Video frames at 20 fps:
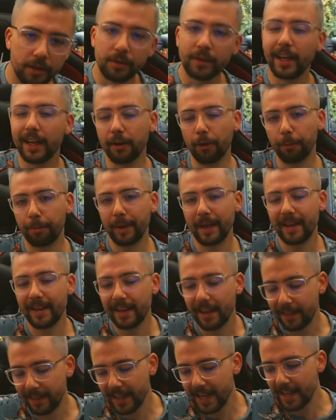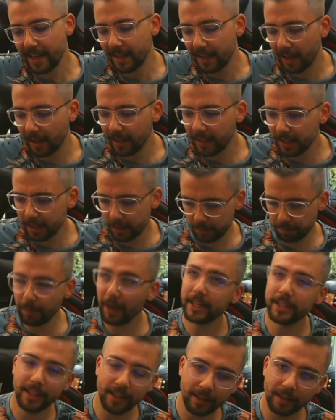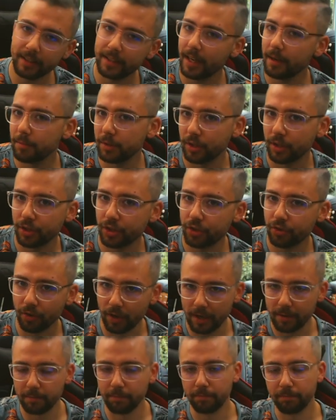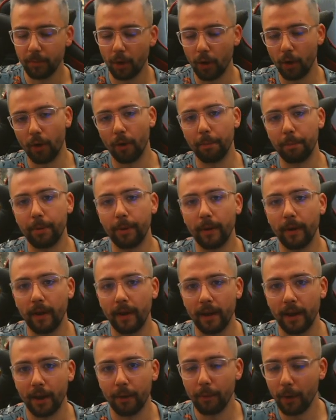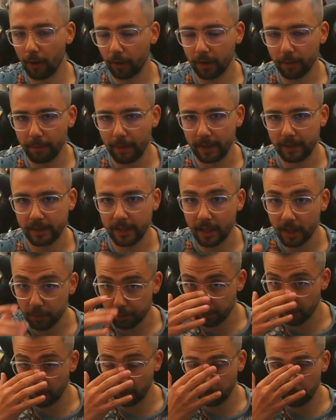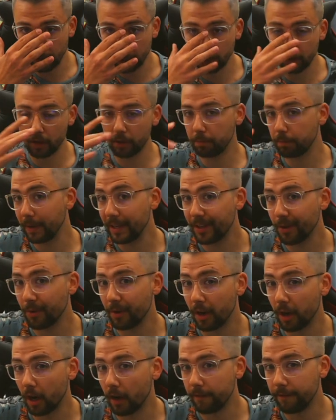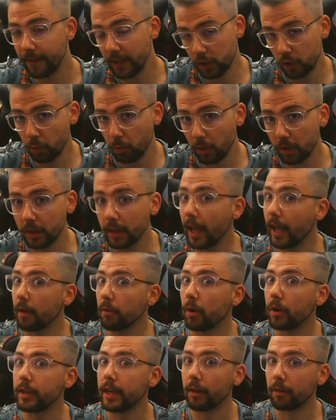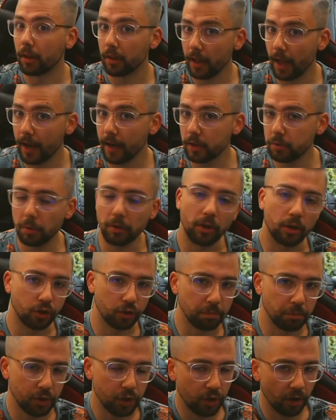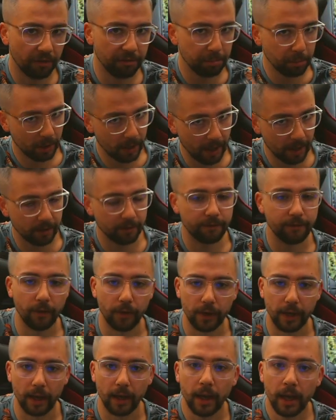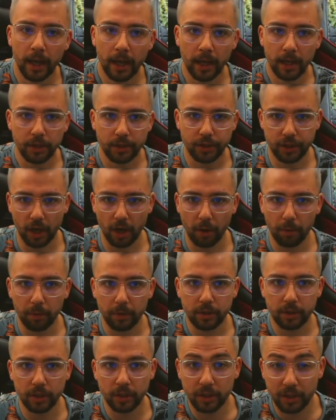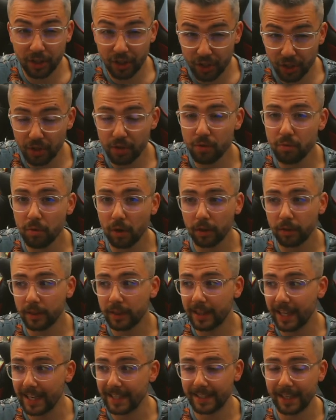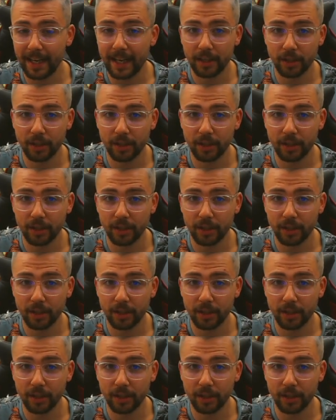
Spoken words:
It'll be the, it's basically the same as the stream up welcome message, but we're going to be doing an official one later on down the line because we've got some stuff planned for you. So to do this